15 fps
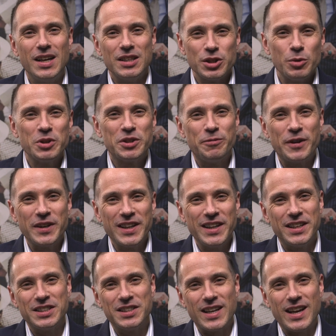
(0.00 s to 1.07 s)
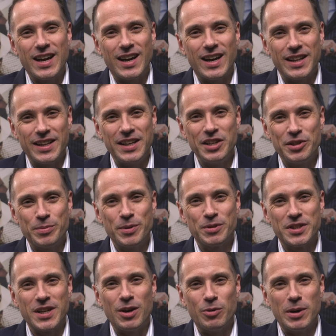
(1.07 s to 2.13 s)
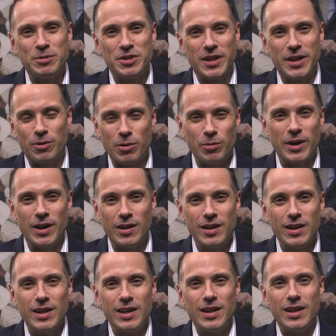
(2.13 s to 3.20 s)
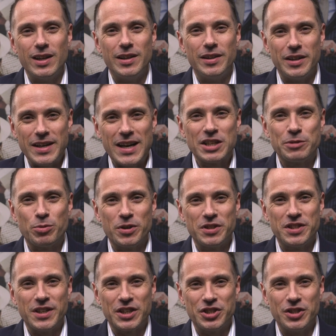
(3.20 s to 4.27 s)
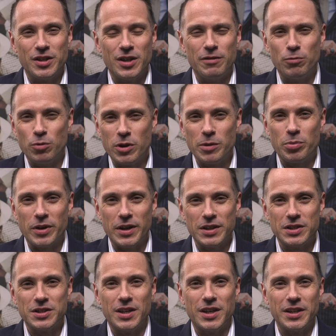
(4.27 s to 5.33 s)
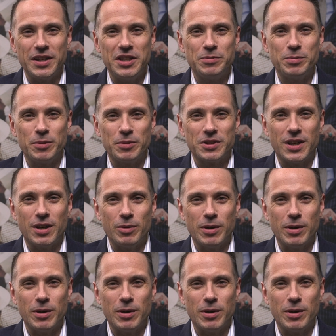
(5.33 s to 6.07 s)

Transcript: So what's funny is that on the He Spoke Style website, or well, in the dashboard section of WordPress on the He Spoke Style